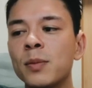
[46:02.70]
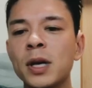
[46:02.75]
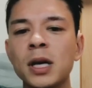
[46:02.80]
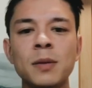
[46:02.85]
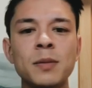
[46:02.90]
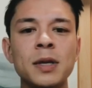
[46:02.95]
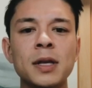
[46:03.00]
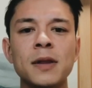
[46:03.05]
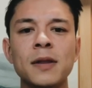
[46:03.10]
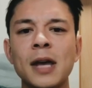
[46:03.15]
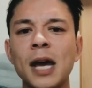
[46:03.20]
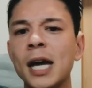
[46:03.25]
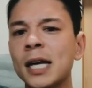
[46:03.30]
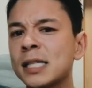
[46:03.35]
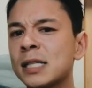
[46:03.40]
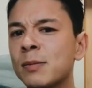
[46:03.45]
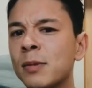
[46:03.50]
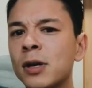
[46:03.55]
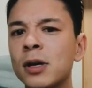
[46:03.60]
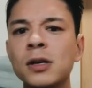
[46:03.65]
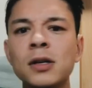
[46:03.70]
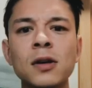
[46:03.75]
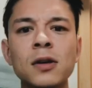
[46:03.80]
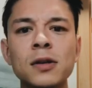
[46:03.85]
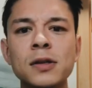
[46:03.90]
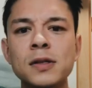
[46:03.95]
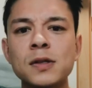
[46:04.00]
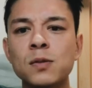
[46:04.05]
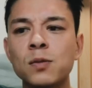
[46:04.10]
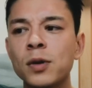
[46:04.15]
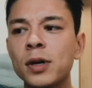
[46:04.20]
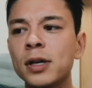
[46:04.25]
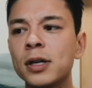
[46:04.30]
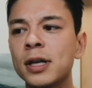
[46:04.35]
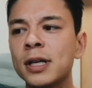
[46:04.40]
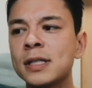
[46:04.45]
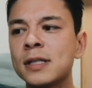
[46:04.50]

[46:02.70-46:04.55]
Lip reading: to pay me X amount of dollars. What?